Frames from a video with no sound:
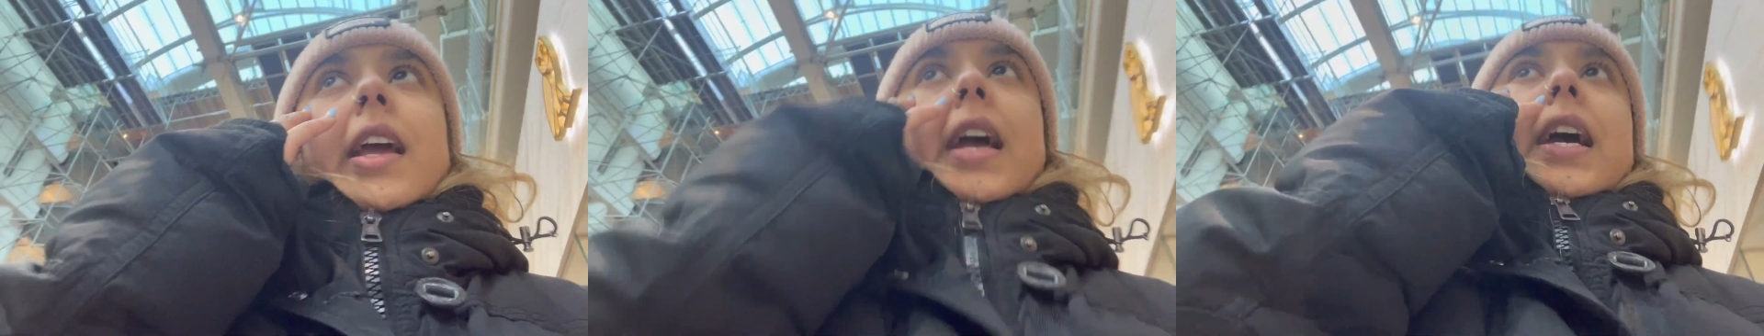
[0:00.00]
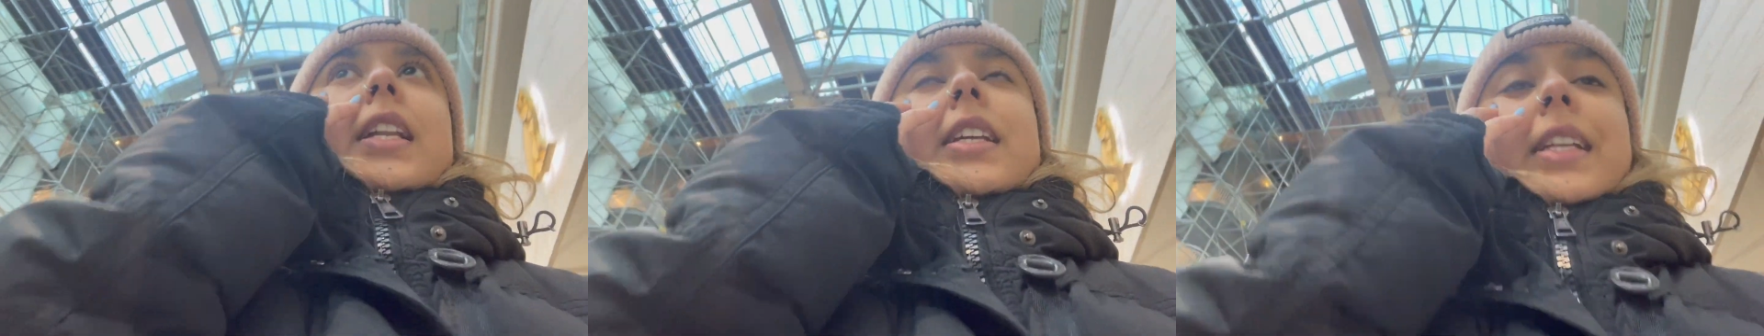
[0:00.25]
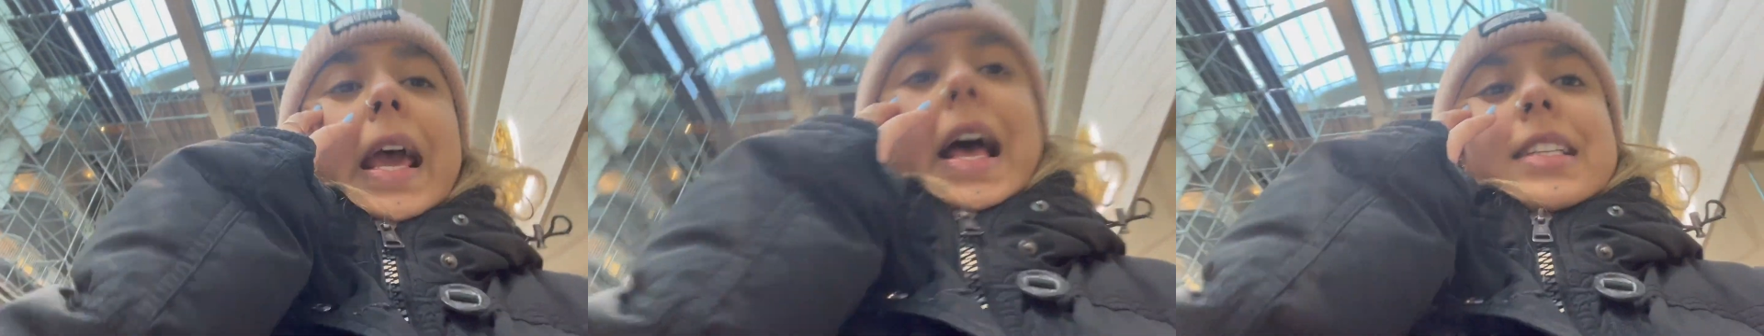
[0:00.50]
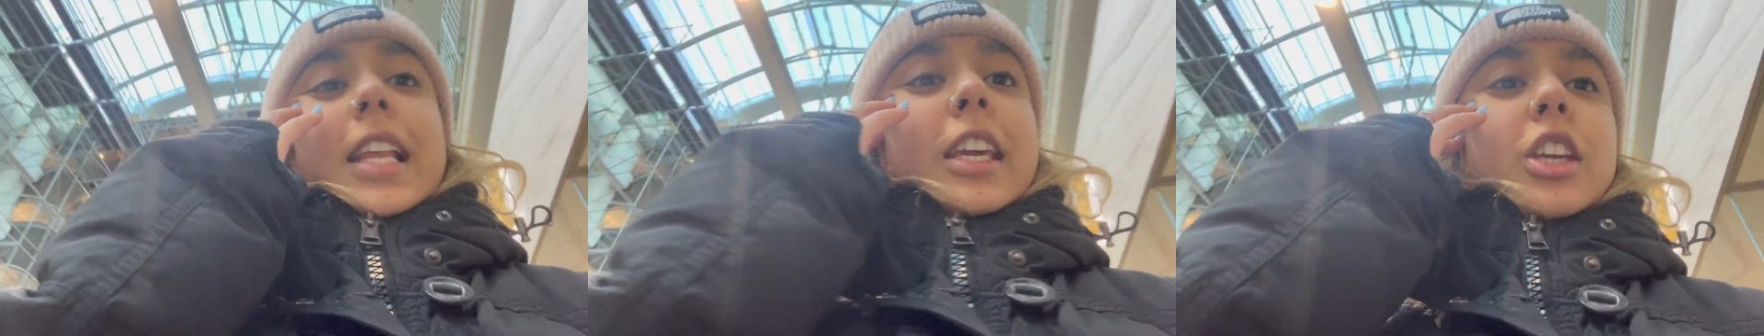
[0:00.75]
and it
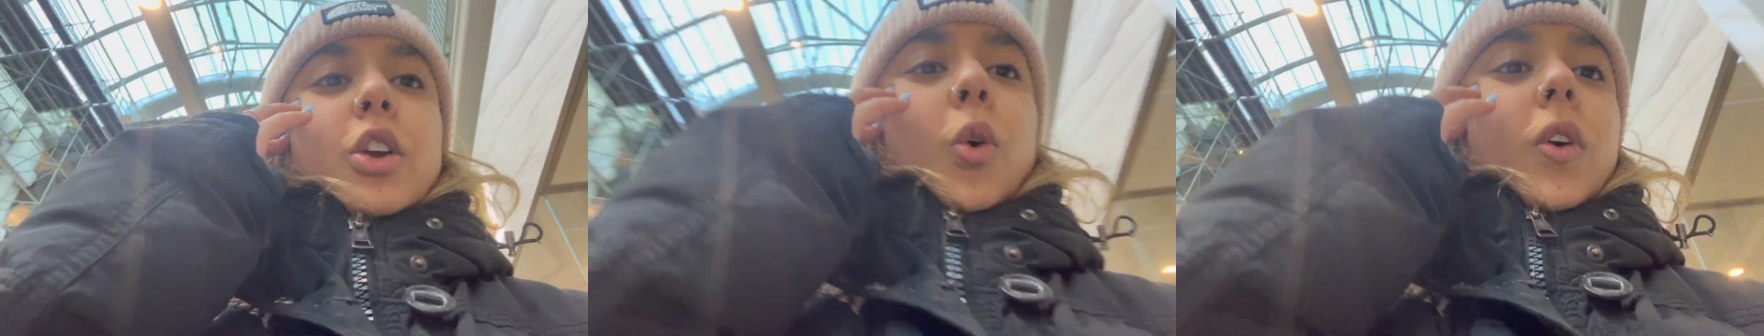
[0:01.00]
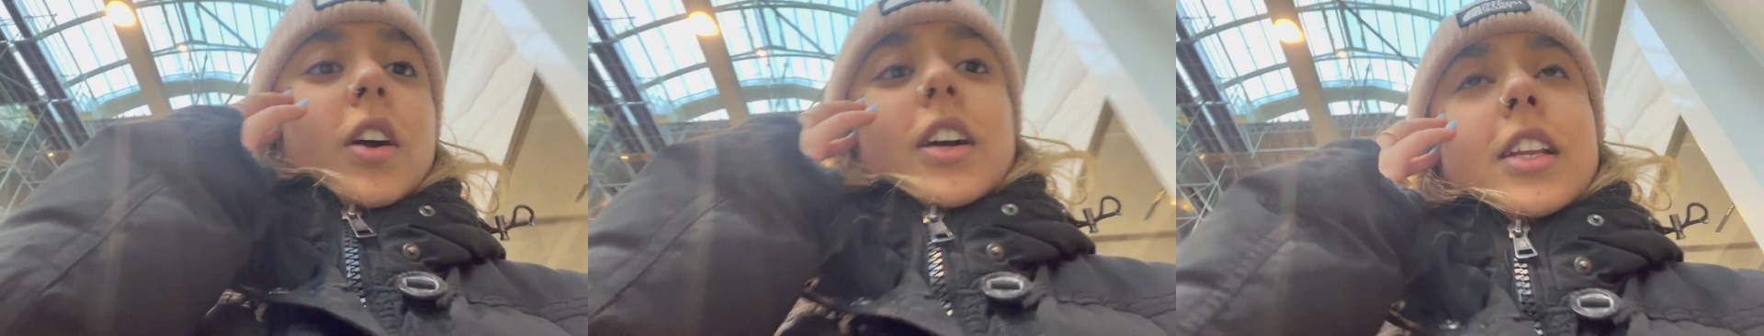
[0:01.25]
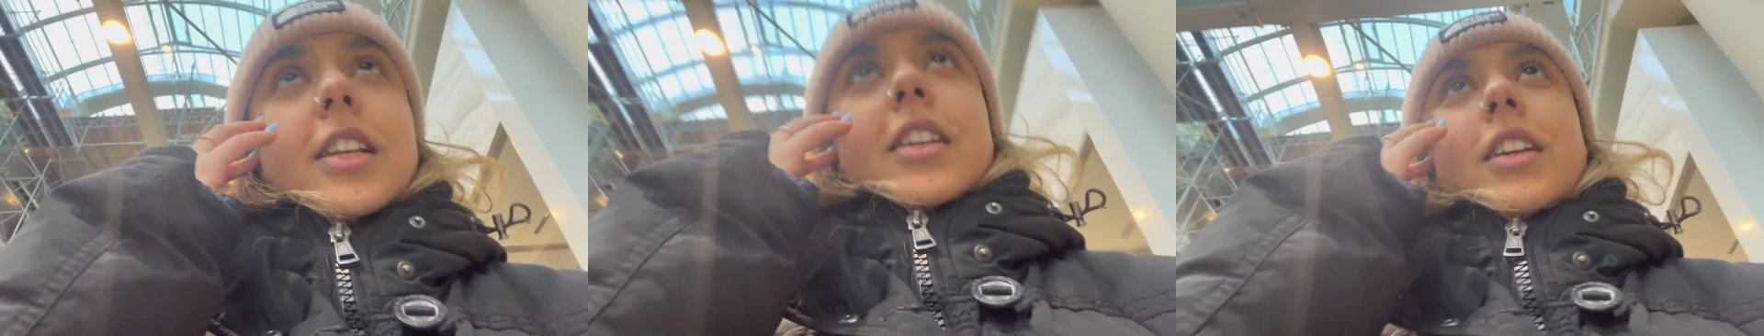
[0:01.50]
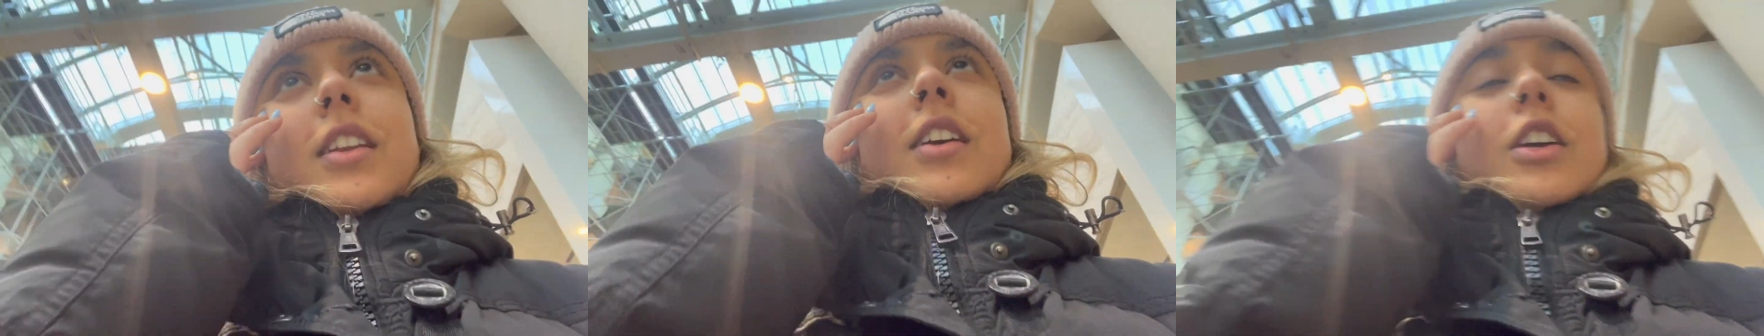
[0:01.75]
has like yogurt in
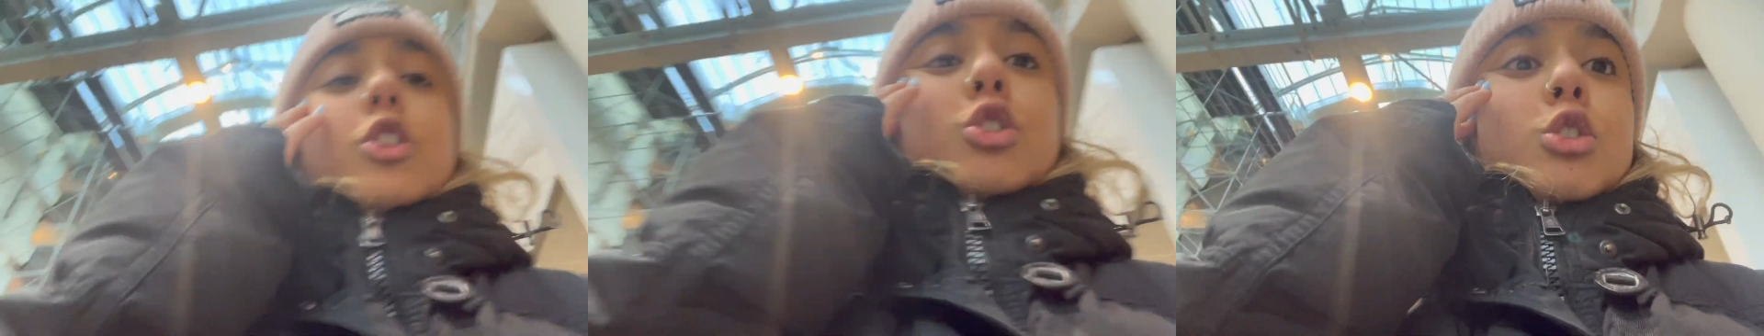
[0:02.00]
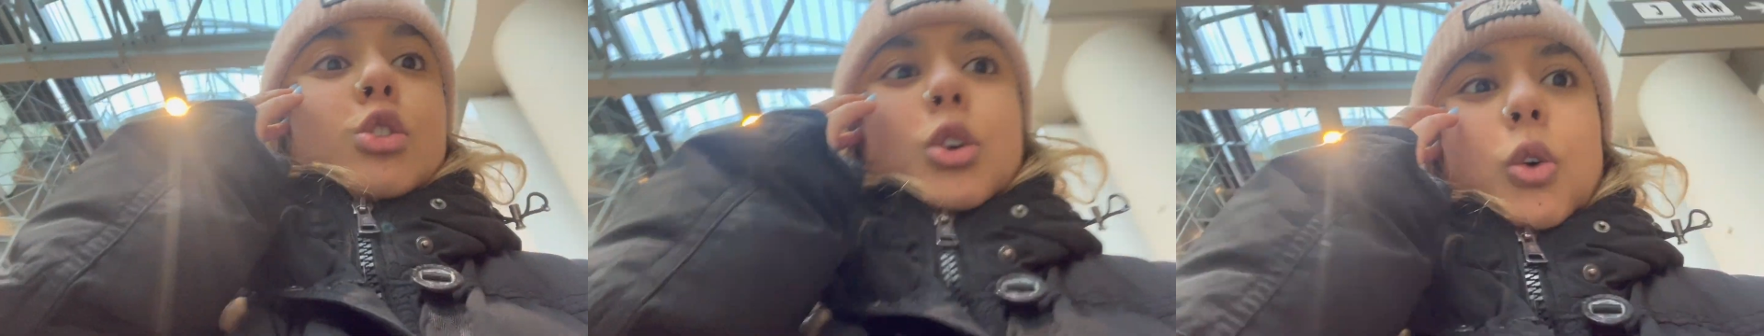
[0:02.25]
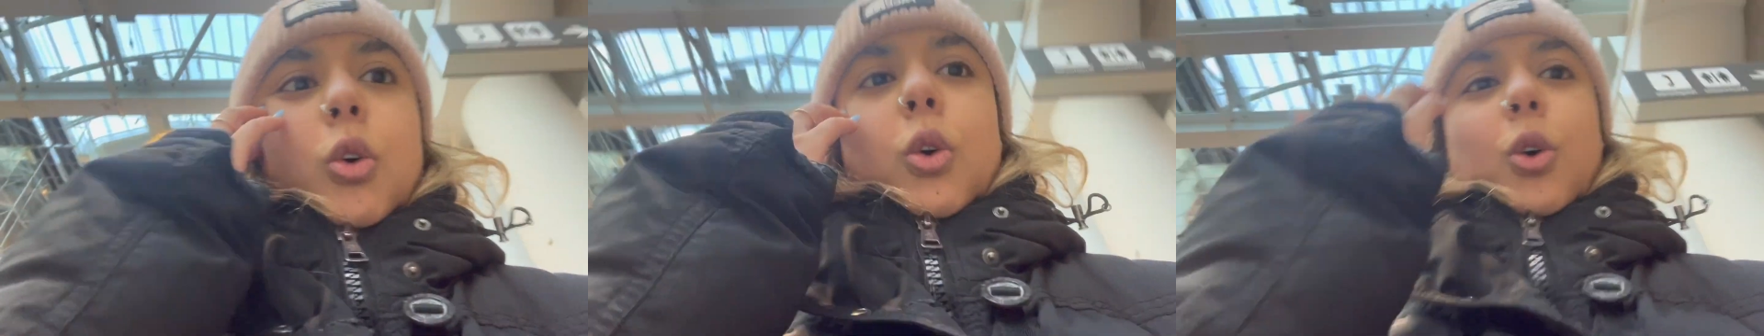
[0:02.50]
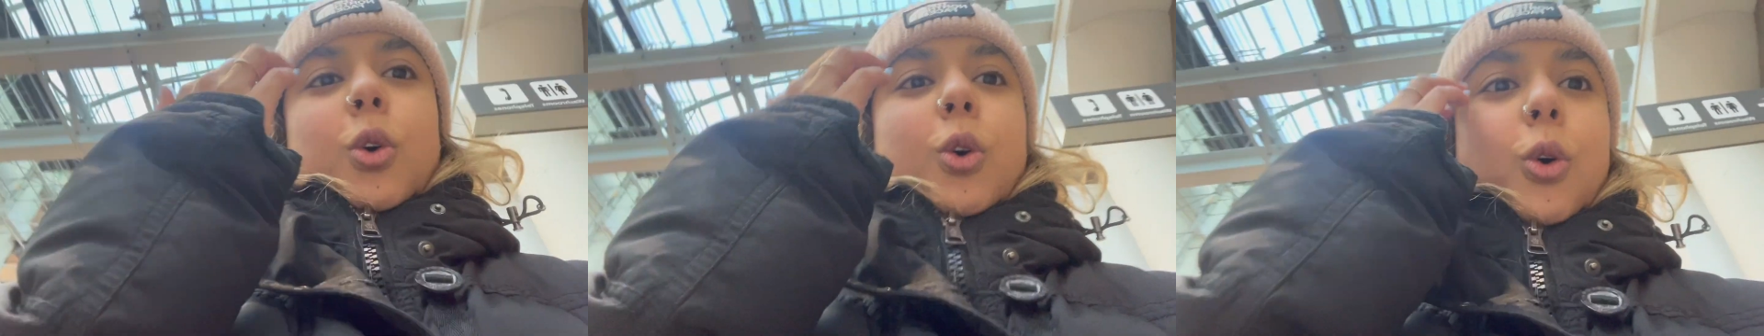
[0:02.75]
it. It's
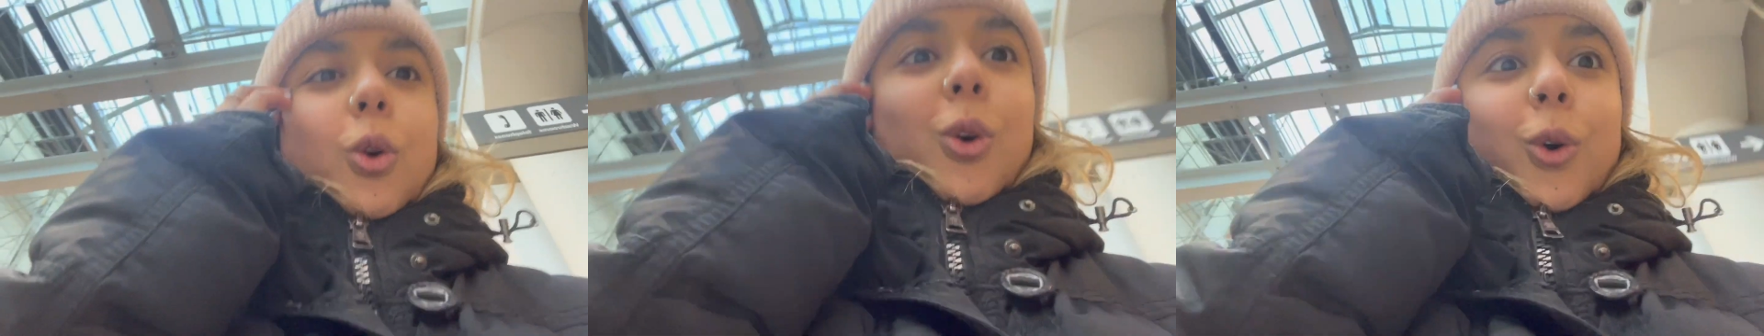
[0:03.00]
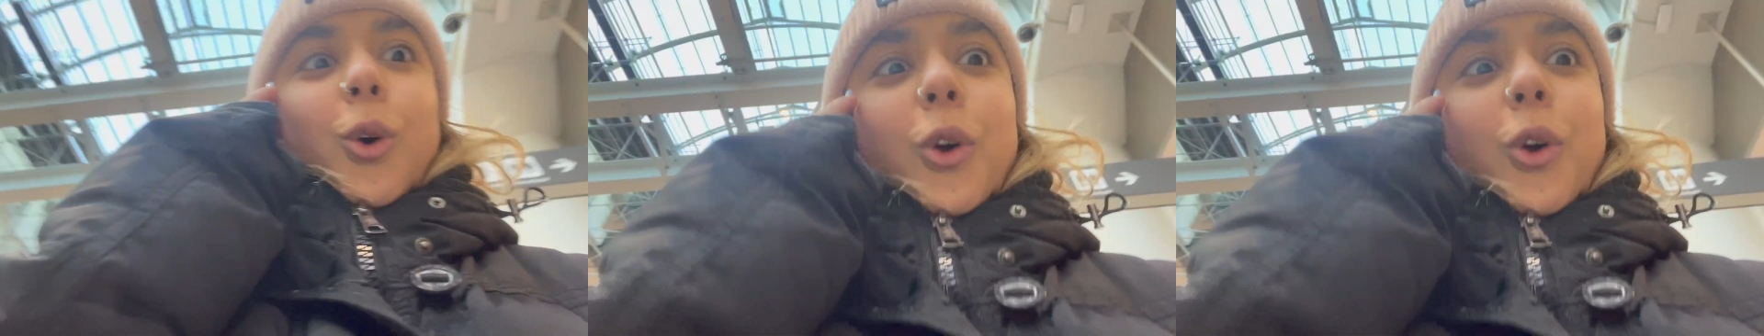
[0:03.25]
so